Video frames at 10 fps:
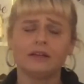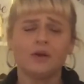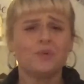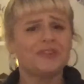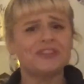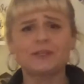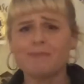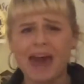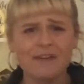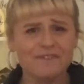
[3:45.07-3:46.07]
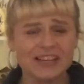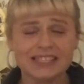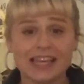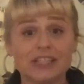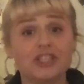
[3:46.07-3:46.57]
with this
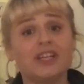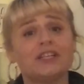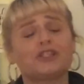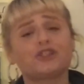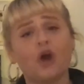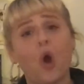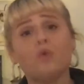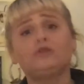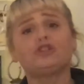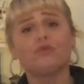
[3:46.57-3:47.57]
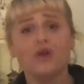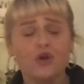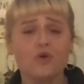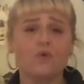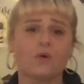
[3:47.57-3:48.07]
manifestation, it's so
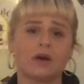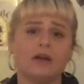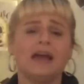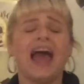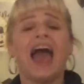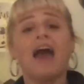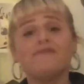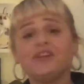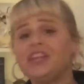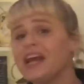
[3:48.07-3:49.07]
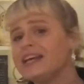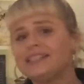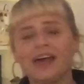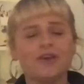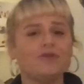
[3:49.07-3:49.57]
true. Everything I
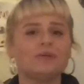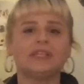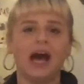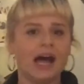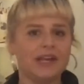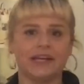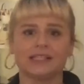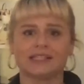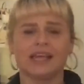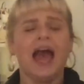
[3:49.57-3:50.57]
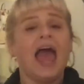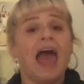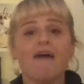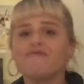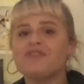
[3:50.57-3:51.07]
tell you is honest.
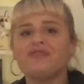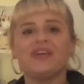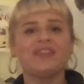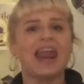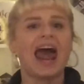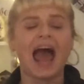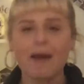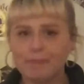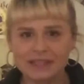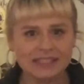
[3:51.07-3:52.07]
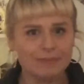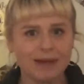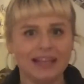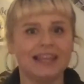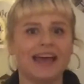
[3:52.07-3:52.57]
Everything that happens in
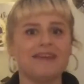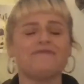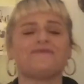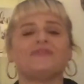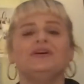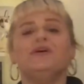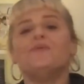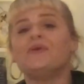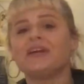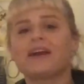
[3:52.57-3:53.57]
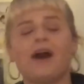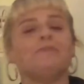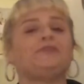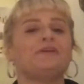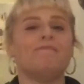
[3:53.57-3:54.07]
my life when it
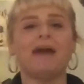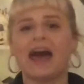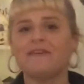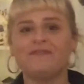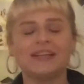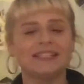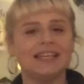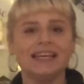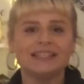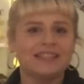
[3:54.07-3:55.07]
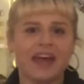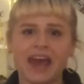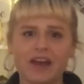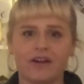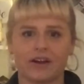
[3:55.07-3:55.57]
comes to manifesting is
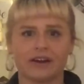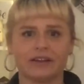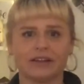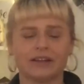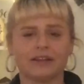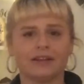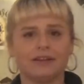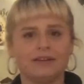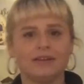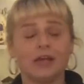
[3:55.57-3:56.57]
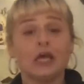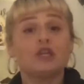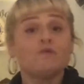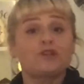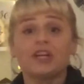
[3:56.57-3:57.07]
there.
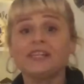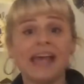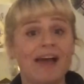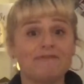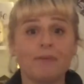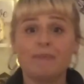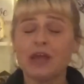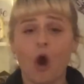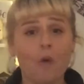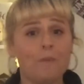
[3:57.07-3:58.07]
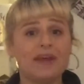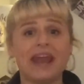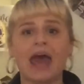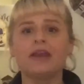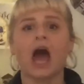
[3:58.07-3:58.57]
You just have to be open
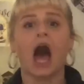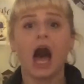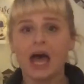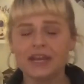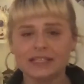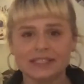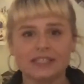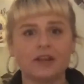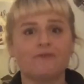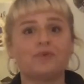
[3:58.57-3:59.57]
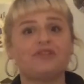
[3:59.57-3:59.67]
and honest enough with